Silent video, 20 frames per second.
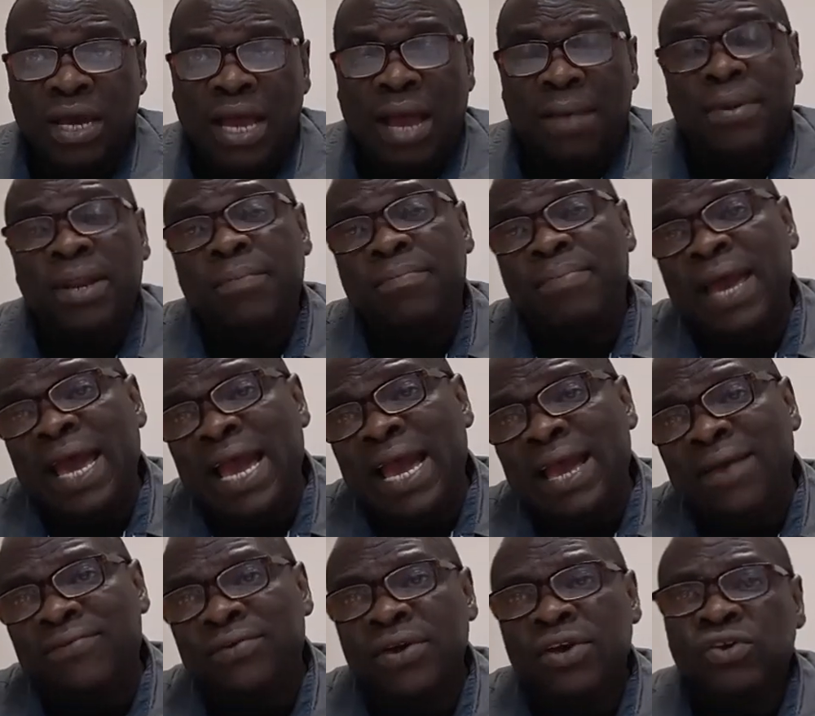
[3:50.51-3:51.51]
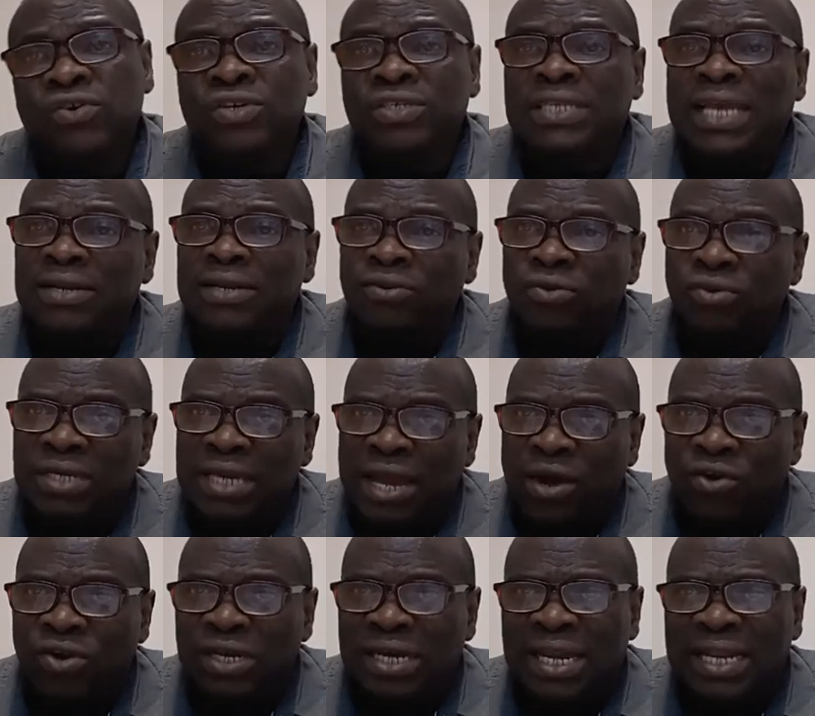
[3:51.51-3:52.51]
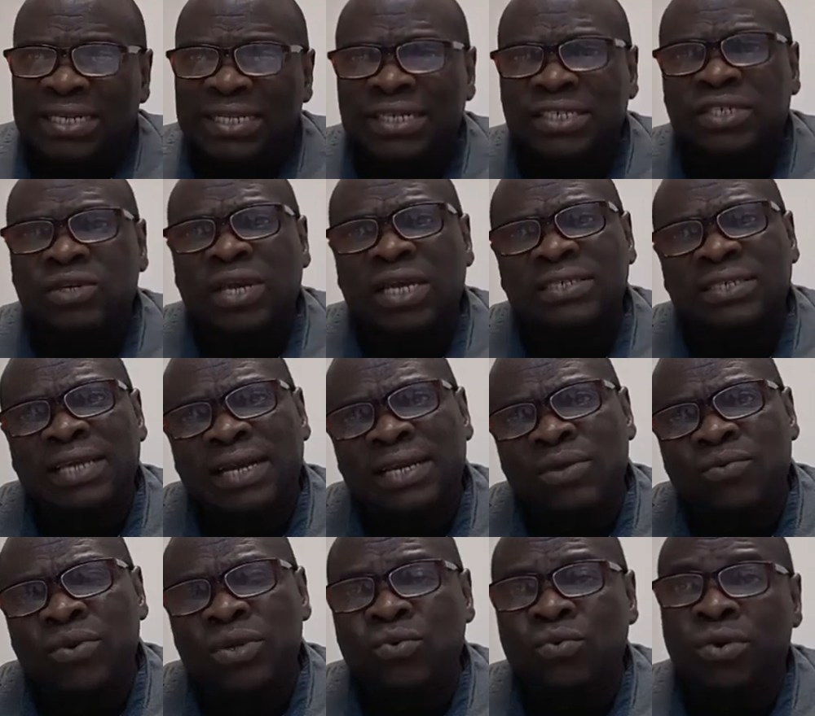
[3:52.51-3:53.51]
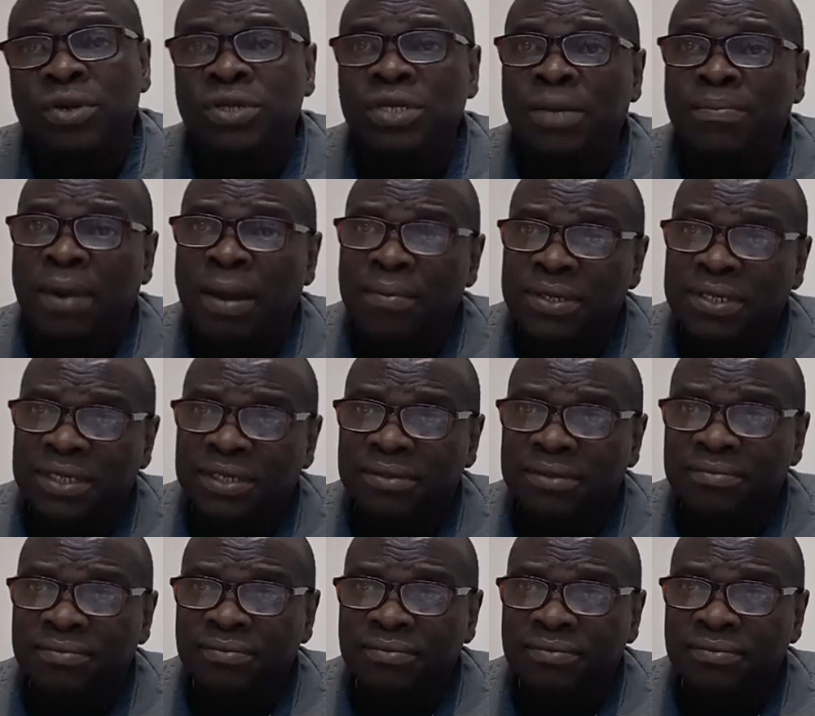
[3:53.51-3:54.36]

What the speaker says: How many bath? You start looking at all the kind of things, exactly what you want in your property.